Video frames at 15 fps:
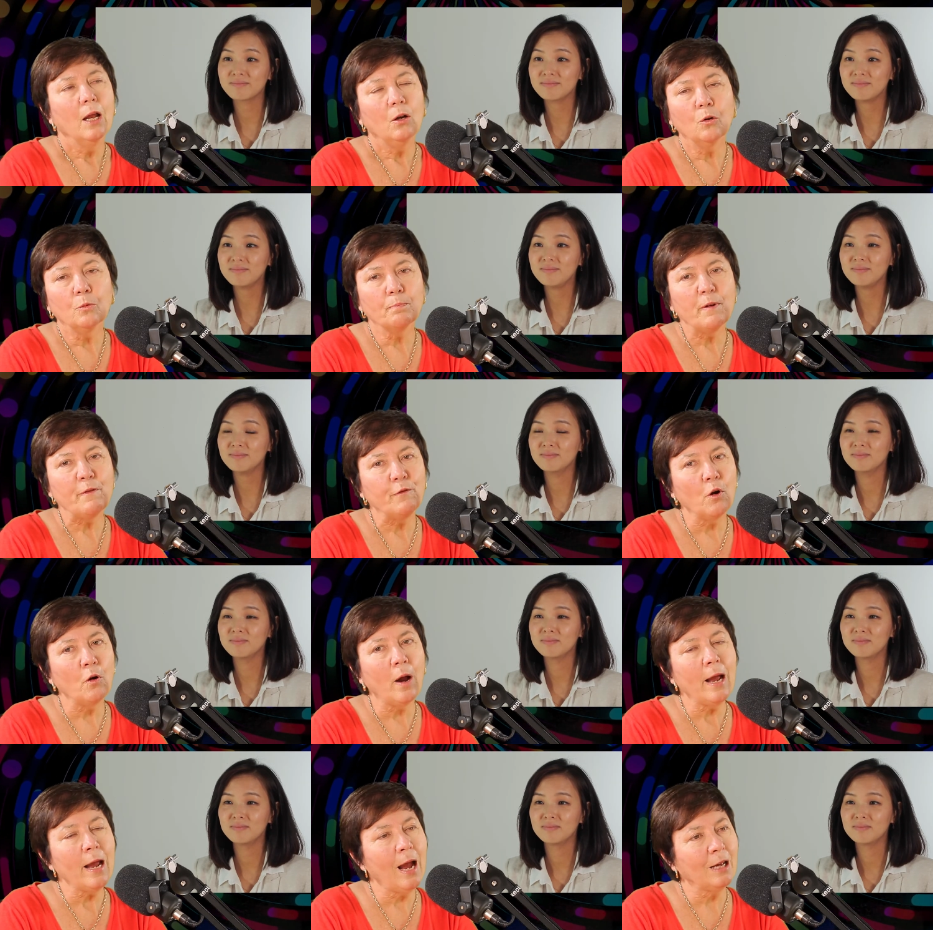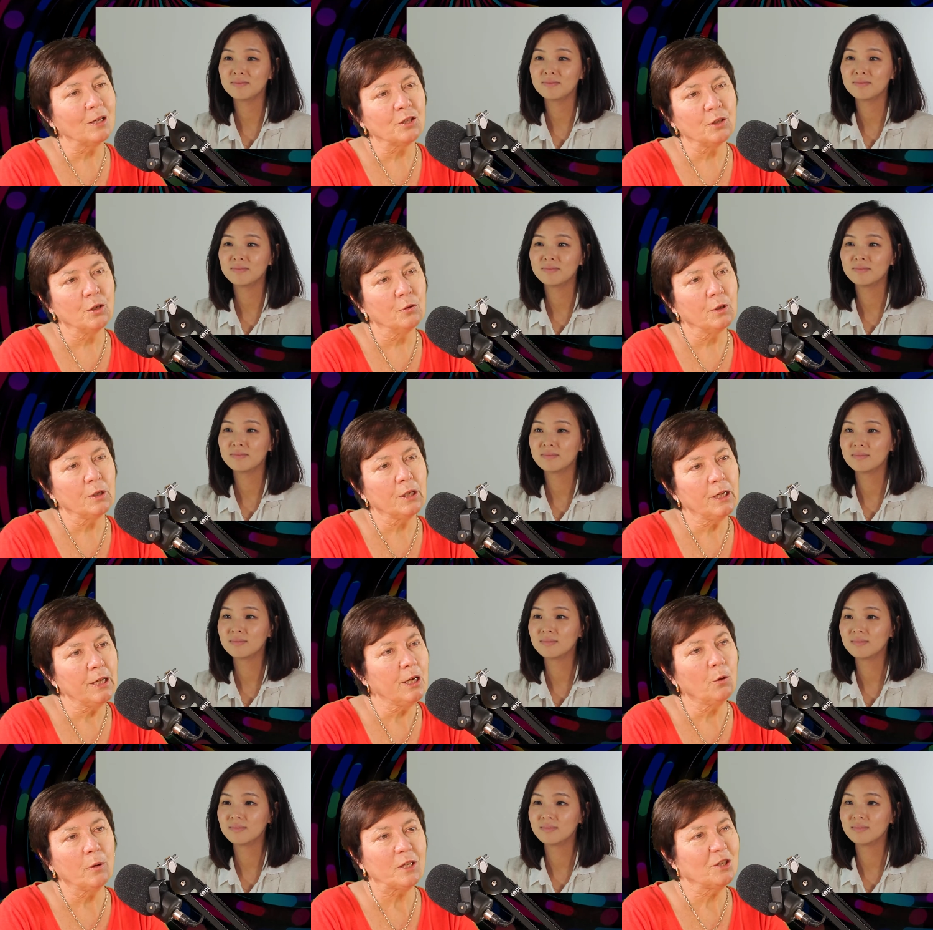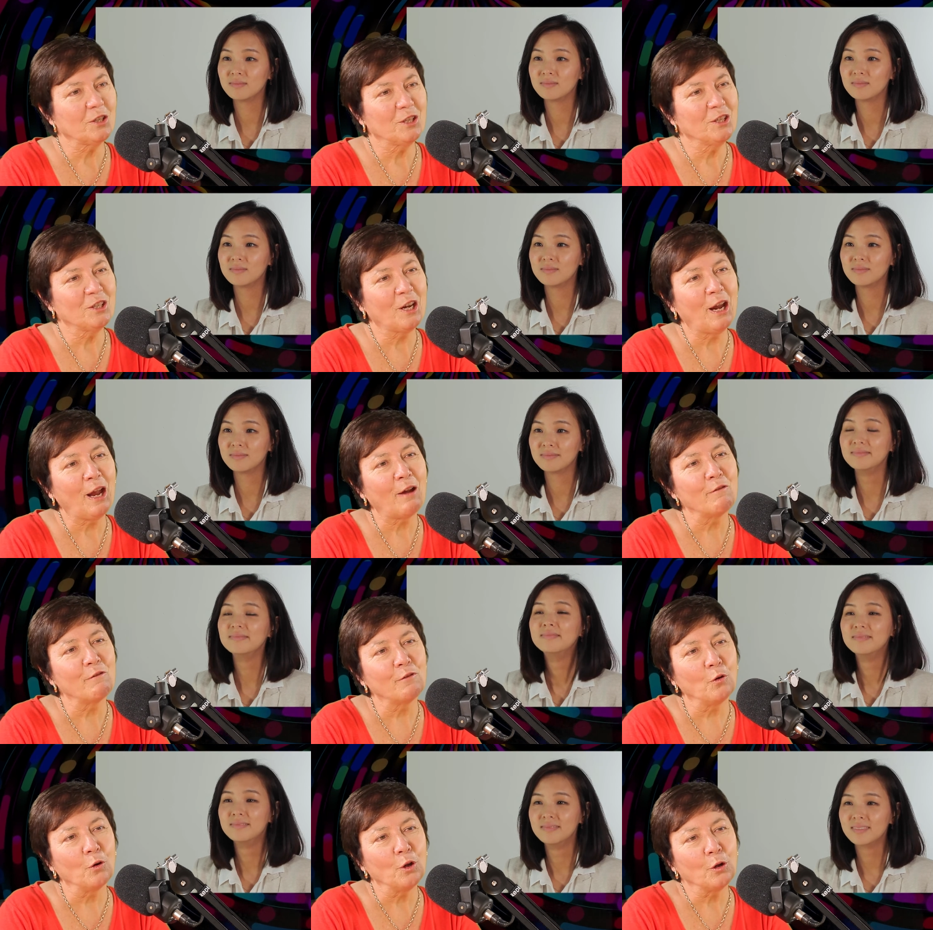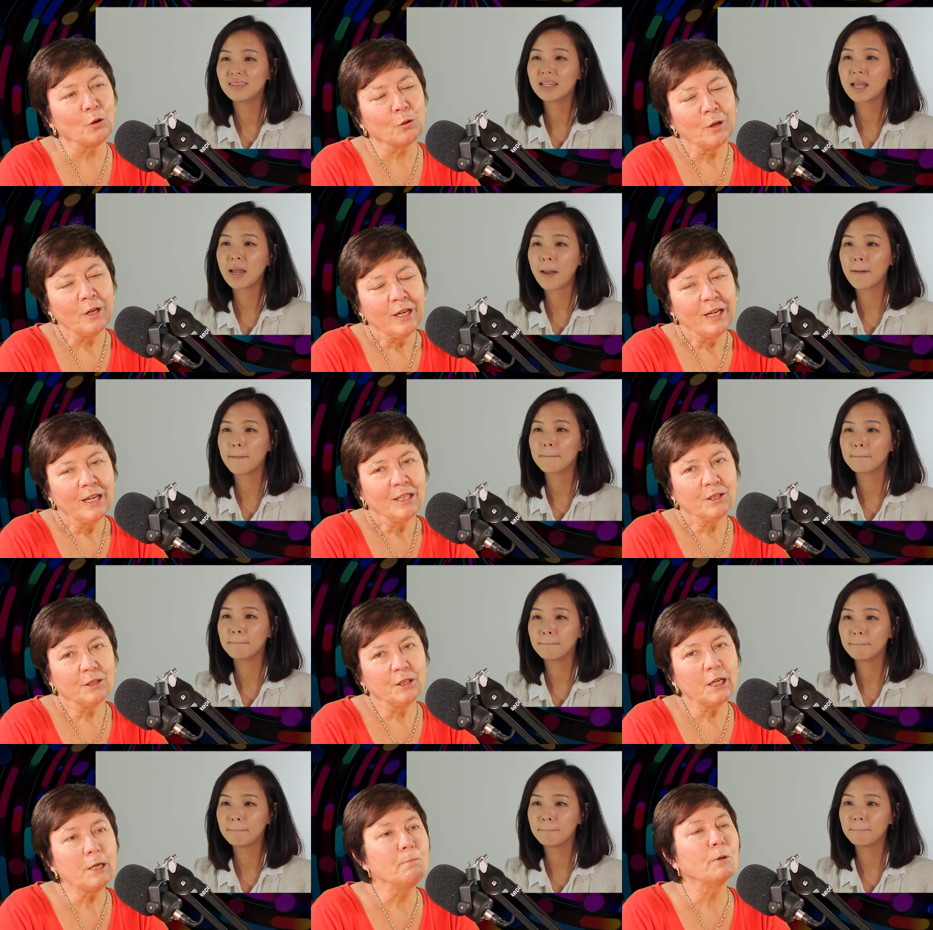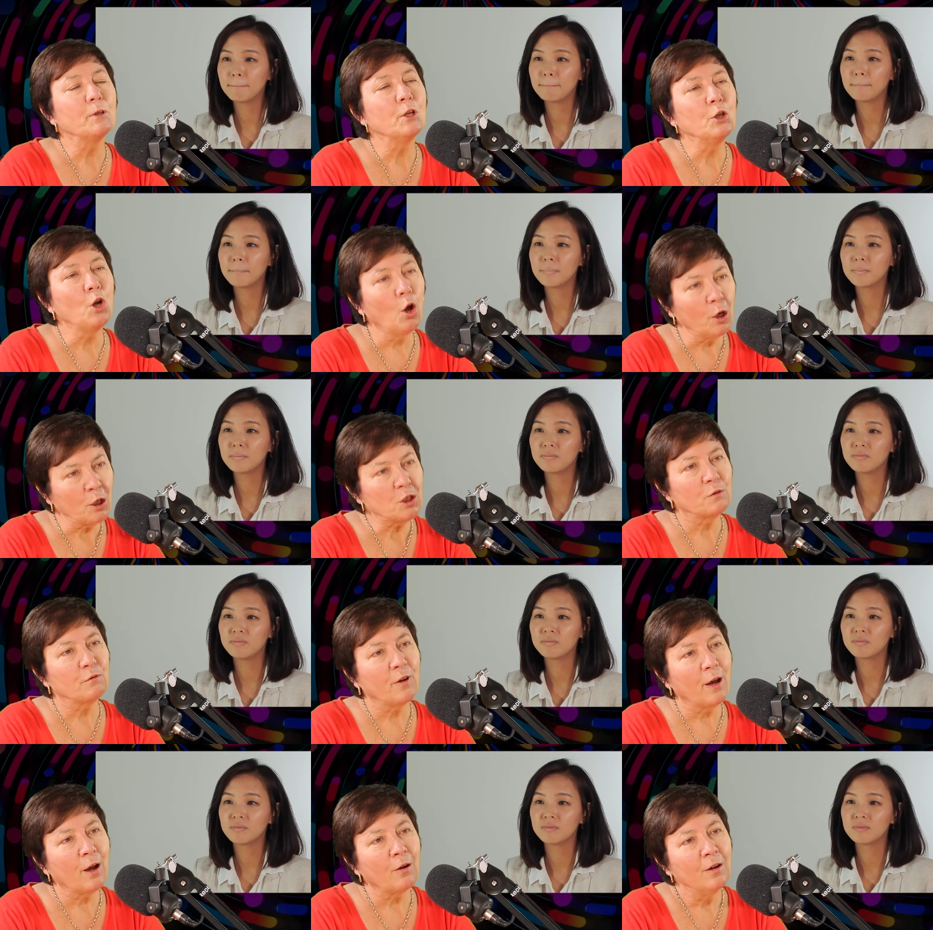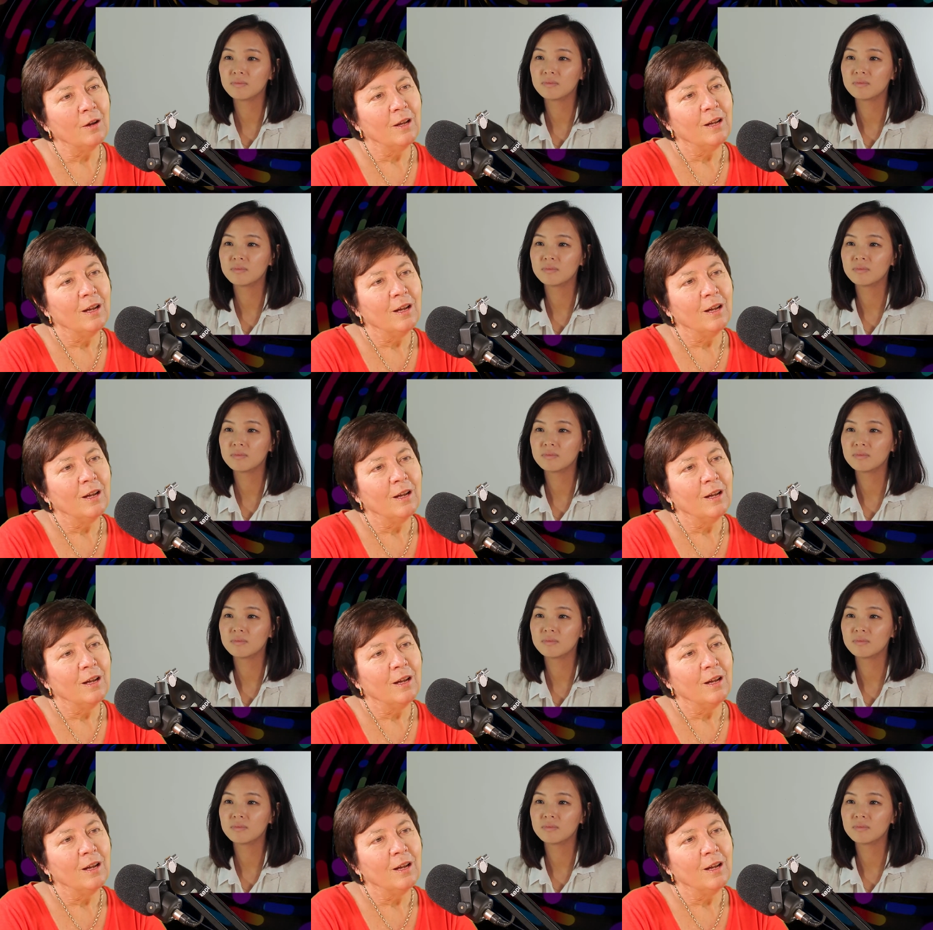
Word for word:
Speaker 1: Look, before I ask you the key questions I have for you to deepen the knowledge of our